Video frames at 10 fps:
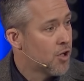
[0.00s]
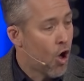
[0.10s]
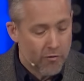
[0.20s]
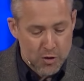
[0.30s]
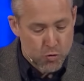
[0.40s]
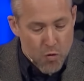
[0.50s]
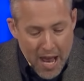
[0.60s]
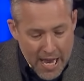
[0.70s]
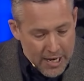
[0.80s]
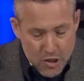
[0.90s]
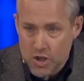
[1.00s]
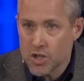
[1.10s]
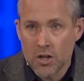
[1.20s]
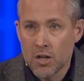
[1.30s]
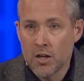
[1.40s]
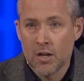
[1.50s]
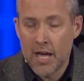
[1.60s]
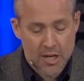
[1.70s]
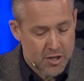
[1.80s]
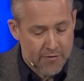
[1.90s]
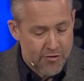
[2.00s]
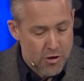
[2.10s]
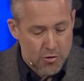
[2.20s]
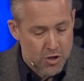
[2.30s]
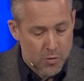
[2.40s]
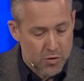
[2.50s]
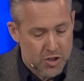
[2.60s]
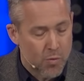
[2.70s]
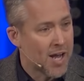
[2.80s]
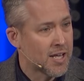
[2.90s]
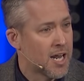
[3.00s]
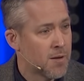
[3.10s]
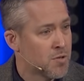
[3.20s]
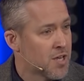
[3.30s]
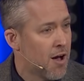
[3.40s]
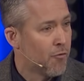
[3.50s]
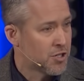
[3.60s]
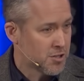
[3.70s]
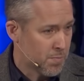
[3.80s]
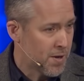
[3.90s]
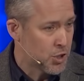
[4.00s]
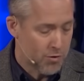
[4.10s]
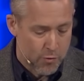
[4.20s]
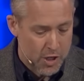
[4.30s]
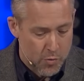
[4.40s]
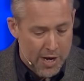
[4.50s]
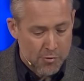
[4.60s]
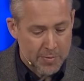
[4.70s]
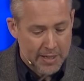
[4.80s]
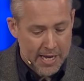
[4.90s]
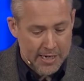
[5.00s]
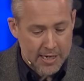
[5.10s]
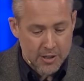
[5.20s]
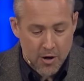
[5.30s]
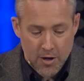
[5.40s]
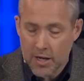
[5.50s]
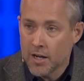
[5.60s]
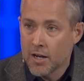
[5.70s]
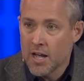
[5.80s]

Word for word: All of his rage and his confusion was directed at himself, which is a picture of what you and I will be like in eternity.